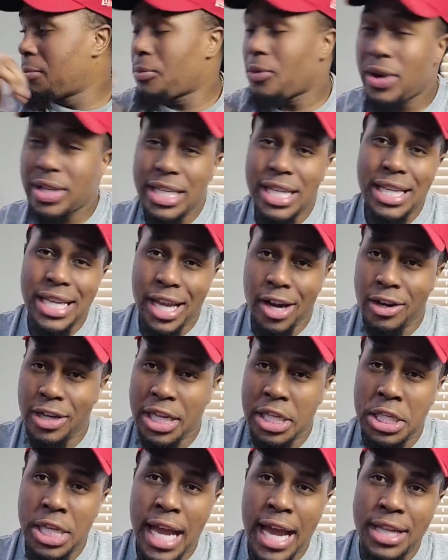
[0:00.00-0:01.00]
boys at
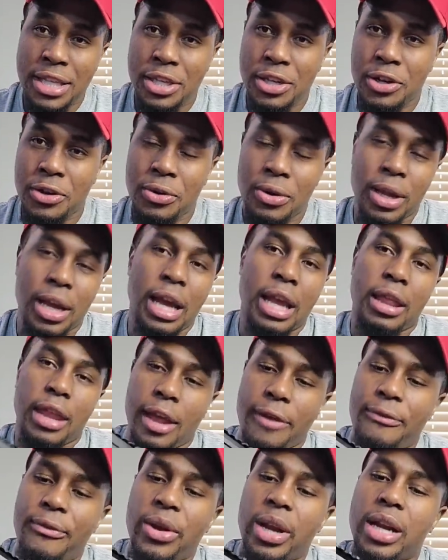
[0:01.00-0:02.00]
DRD Tactical, they
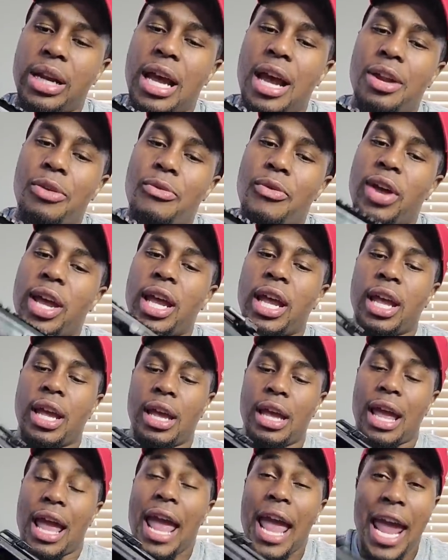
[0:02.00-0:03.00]
figured out a way.
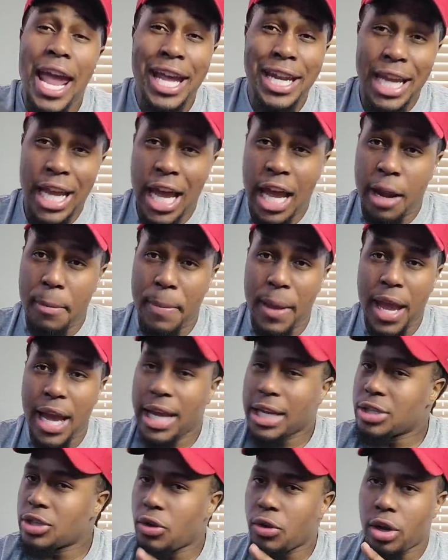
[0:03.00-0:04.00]
And they got a
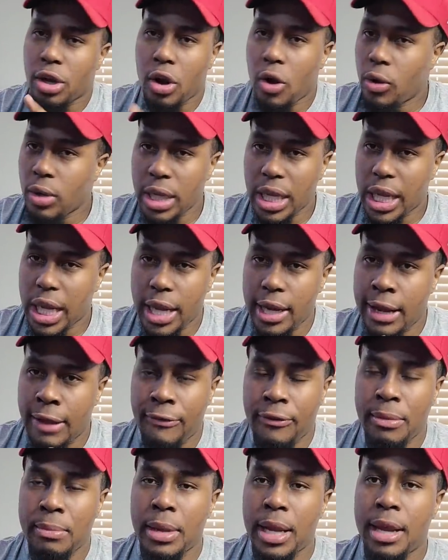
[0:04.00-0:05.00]
pad, so you're only getting it
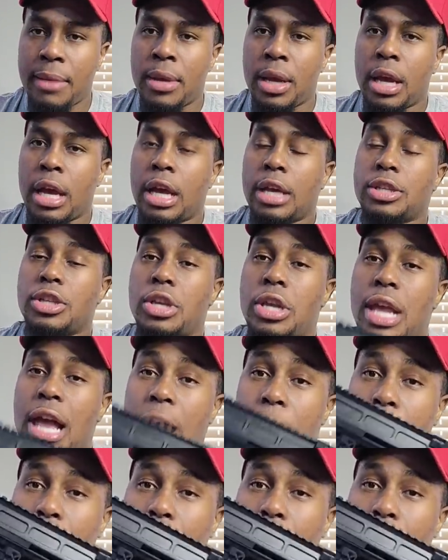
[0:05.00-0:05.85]
from them. So y'all